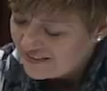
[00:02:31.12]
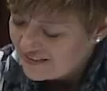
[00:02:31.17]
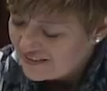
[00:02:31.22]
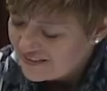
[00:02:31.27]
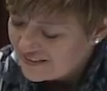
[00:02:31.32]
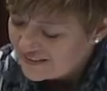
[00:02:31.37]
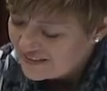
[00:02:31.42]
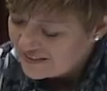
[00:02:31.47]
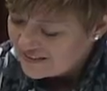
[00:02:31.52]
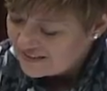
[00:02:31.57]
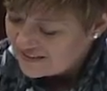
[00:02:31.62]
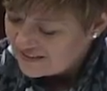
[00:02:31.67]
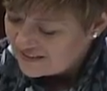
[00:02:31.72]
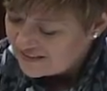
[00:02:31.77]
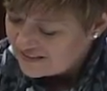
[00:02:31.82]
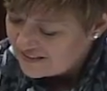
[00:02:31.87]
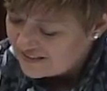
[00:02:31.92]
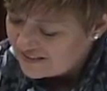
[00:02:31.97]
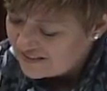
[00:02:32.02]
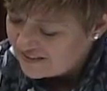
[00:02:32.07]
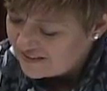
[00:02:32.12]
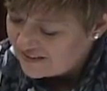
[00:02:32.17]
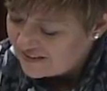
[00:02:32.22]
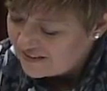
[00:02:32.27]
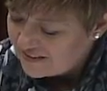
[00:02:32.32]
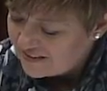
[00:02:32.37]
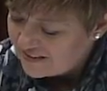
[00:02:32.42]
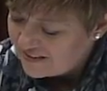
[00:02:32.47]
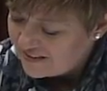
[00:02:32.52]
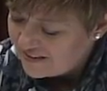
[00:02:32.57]

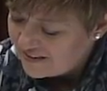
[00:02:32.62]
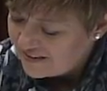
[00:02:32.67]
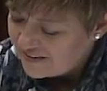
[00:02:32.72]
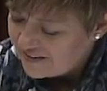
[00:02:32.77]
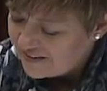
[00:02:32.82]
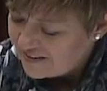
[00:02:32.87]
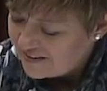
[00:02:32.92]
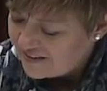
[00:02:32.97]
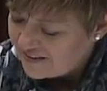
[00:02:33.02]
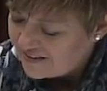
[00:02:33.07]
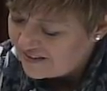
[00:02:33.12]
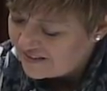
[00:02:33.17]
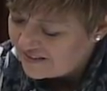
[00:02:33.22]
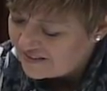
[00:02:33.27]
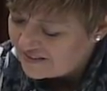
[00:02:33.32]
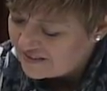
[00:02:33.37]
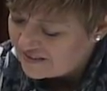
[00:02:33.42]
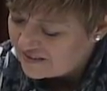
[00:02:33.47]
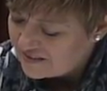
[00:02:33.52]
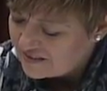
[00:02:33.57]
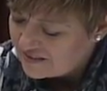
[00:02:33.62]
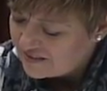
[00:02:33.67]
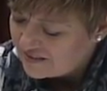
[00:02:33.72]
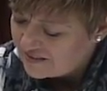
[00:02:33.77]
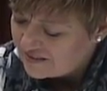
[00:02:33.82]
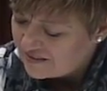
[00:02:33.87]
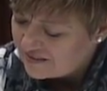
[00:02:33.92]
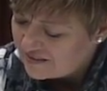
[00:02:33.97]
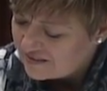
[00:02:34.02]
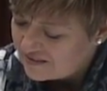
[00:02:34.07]

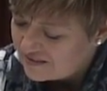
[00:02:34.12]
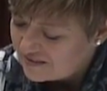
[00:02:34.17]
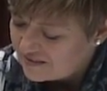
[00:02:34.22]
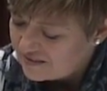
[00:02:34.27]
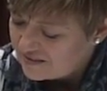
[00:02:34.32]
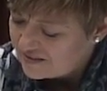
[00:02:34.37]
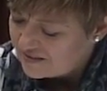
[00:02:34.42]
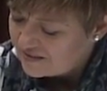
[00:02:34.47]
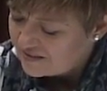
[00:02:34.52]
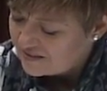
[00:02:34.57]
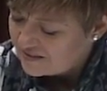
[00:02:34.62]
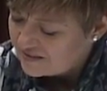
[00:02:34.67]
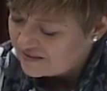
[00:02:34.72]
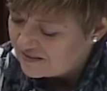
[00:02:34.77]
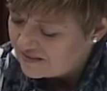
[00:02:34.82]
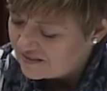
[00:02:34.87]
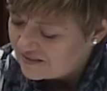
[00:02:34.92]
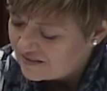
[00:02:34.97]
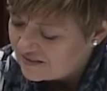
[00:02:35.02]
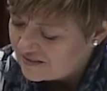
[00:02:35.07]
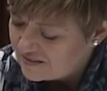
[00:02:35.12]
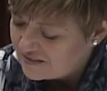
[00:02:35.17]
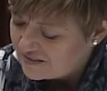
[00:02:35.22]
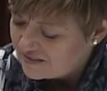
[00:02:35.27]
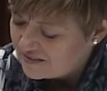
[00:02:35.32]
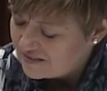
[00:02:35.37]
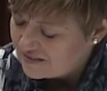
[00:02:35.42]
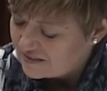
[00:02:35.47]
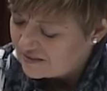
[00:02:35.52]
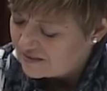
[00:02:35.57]

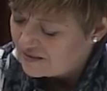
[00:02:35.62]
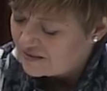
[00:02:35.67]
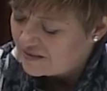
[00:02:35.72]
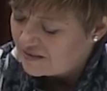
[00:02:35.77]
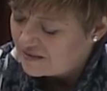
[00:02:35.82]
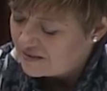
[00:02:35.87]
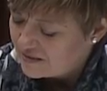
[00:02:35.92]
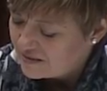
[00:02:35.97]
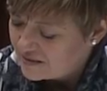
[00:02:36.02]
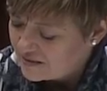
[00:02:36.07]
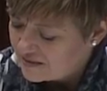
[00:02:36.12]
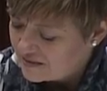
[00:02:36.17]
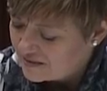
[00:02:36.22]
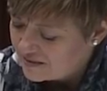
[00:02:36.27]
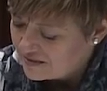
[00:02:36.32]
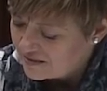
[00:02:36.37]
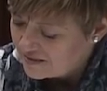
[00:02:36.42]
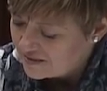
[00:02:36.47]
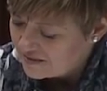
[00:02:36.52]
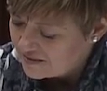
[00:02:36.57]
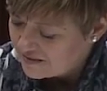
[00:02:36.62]
No words are spoken by the person on screen.